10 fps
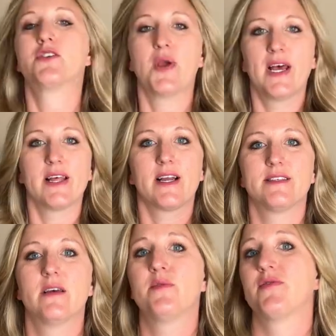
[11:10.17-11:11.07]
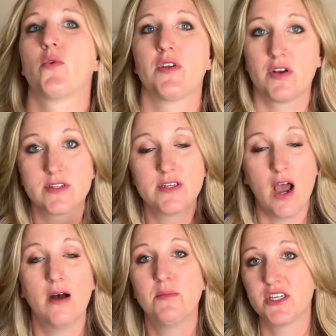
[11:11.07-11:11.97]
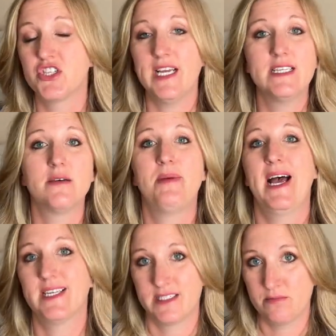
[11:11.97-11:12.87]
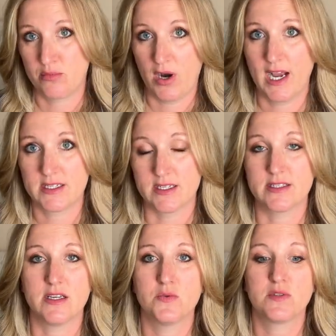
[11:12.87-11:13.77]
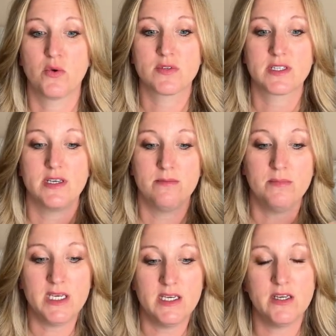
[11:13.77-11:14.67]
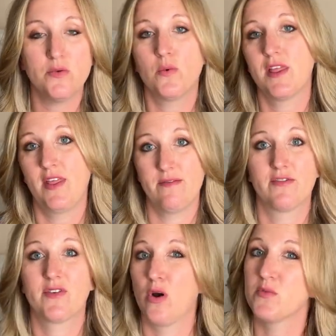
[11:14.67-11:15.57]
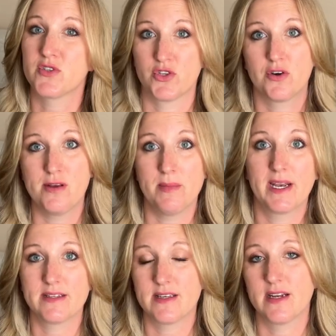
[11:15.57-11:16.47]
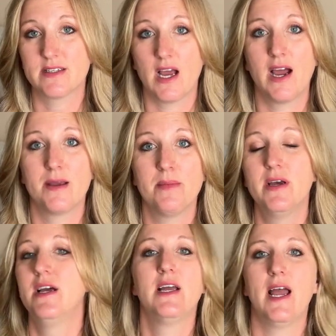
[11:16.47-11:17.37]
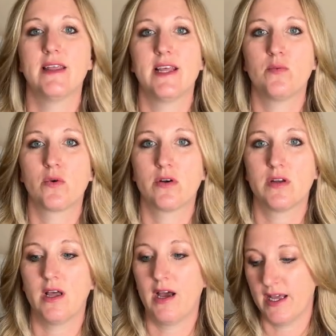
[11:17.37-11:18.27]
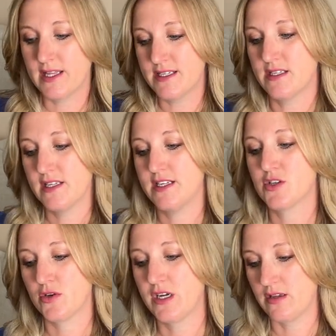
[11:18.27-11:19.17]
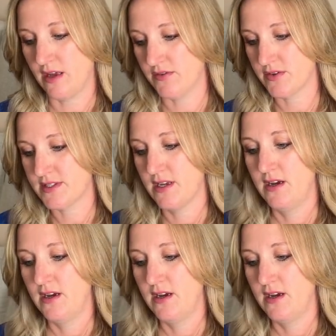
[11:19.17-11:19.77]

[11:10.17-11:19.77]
So yeah, like I said before, there's not much independent practice. It was mostly me with them for almost 30 minutes at a time. And they weren't, at least in these earlier levels,